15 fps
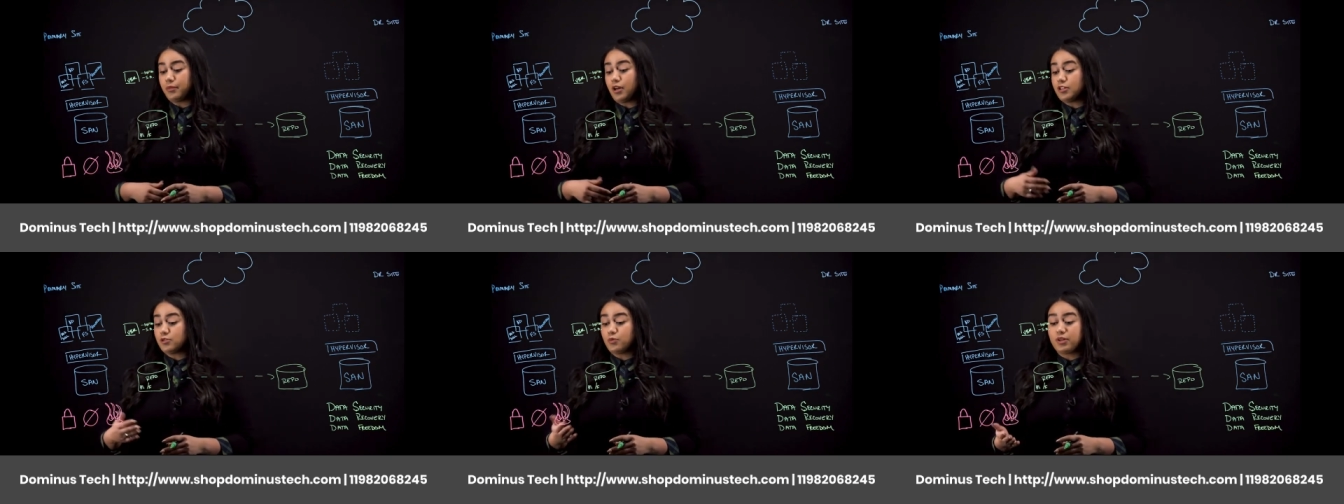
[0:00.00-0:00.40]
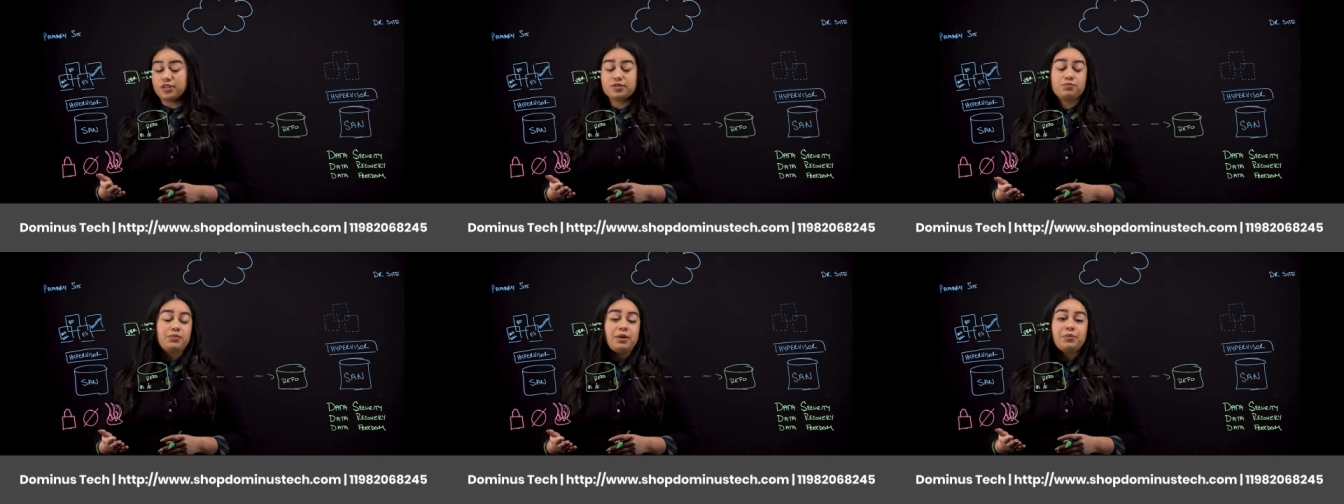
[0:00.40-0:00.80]
as well
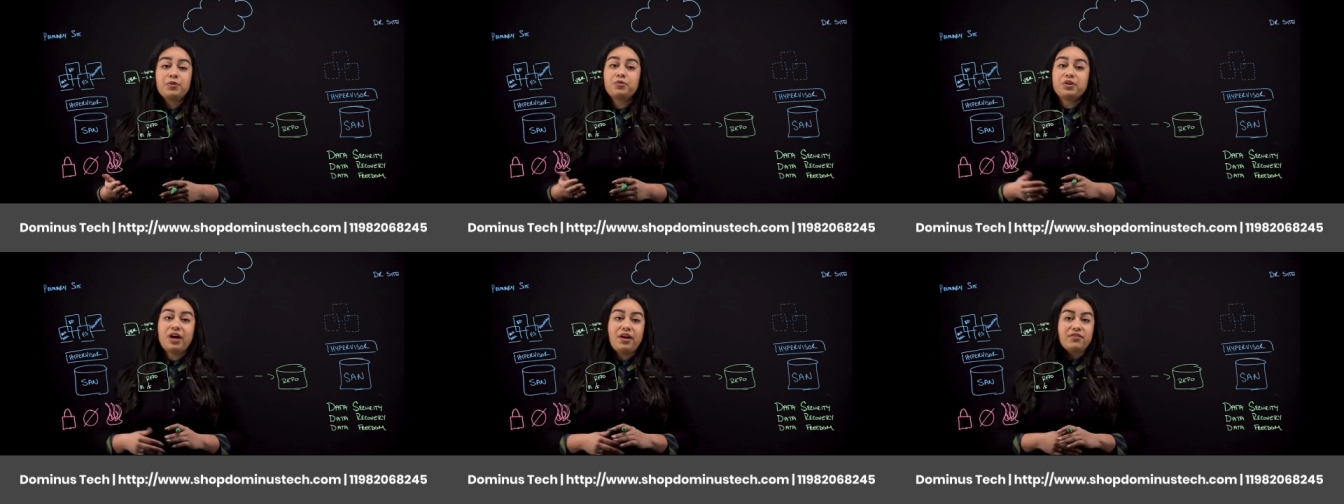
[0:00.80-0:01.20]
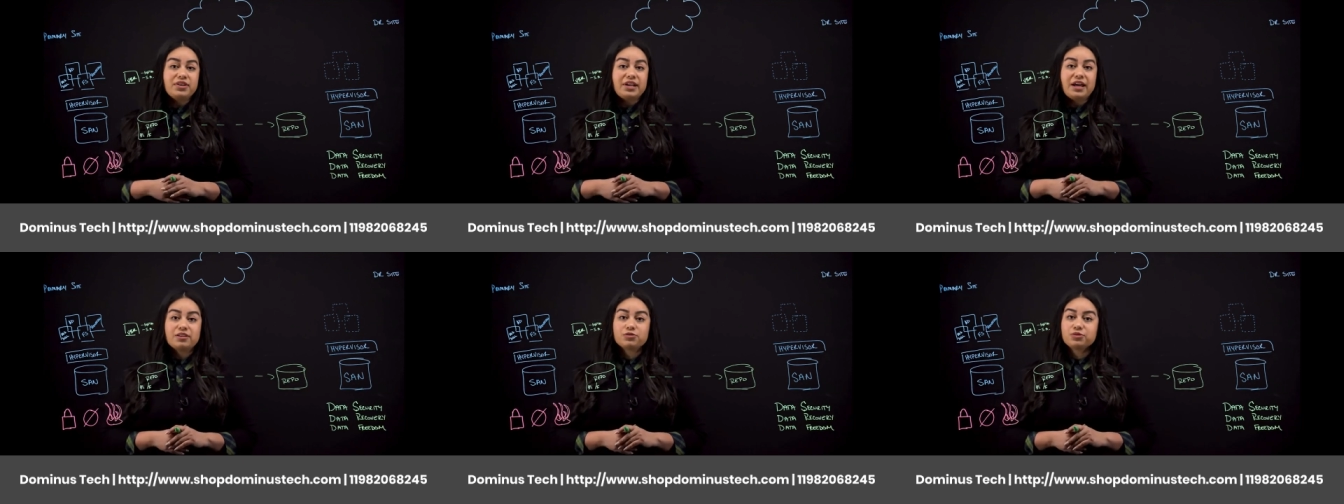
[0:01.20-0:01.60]
as maybe we have a
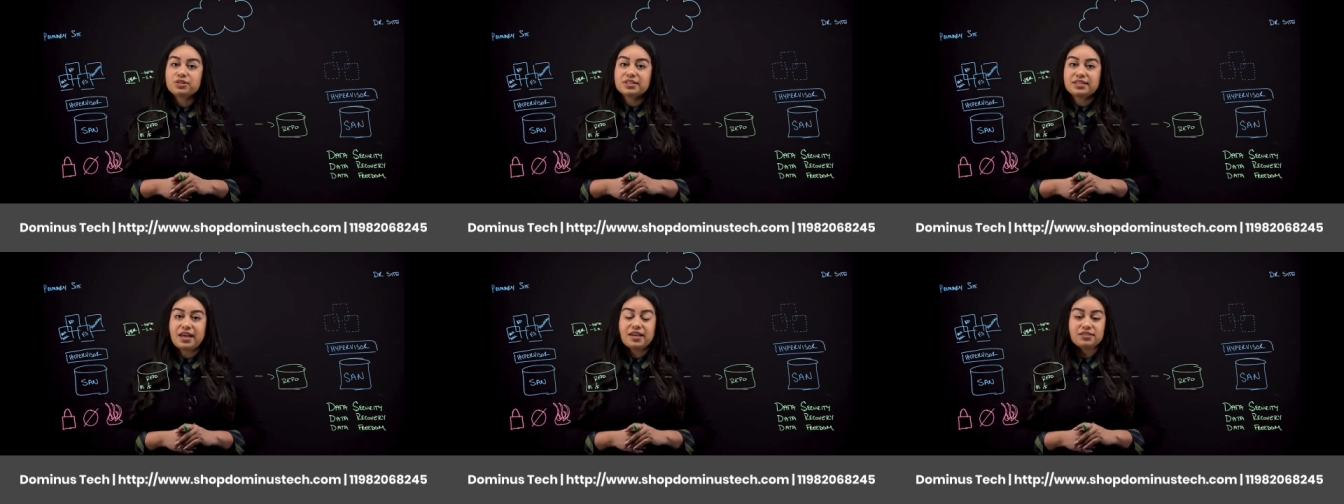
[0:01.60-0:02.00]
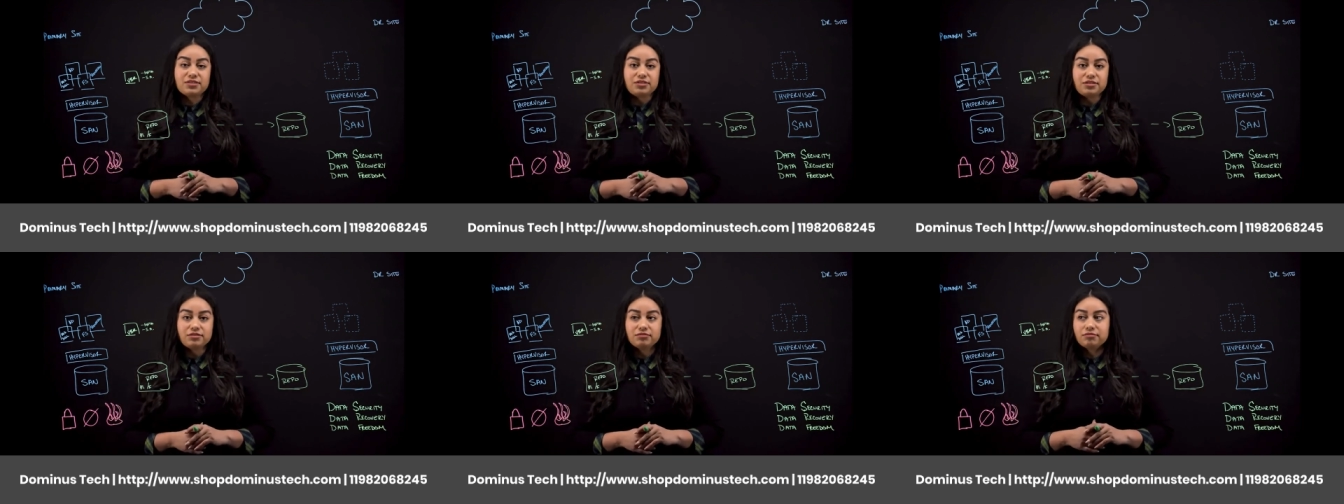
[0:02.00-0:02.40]
natural
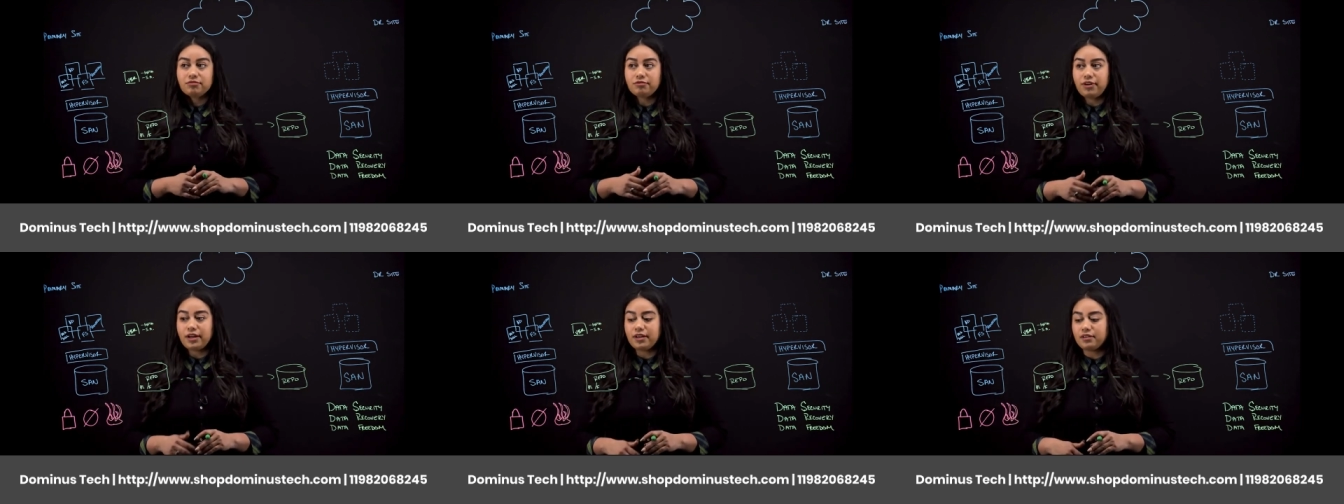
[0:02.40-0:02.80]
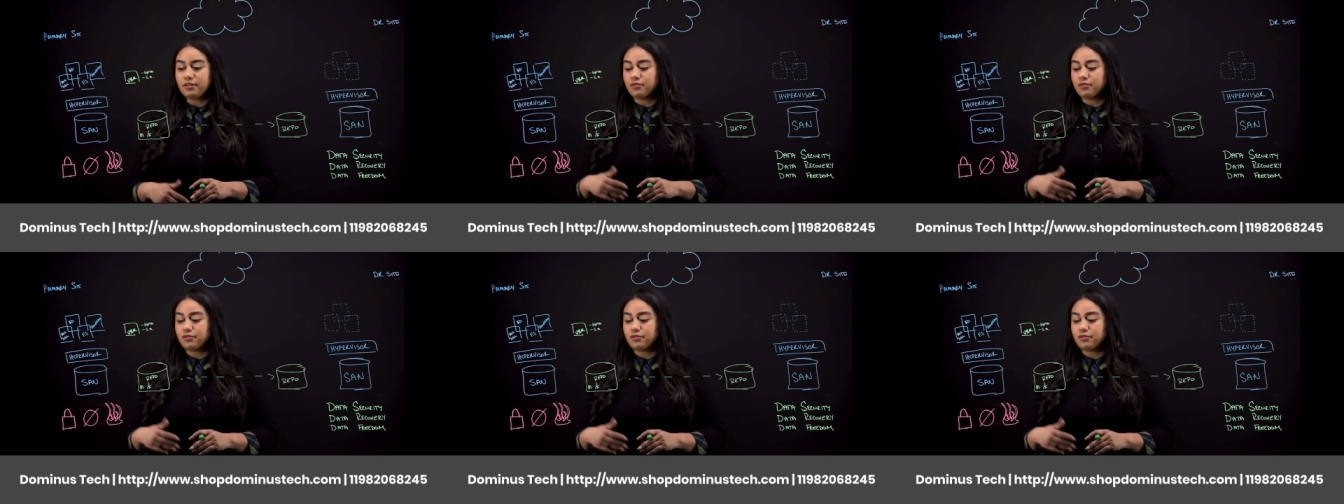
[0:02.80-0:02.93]
disaster, right?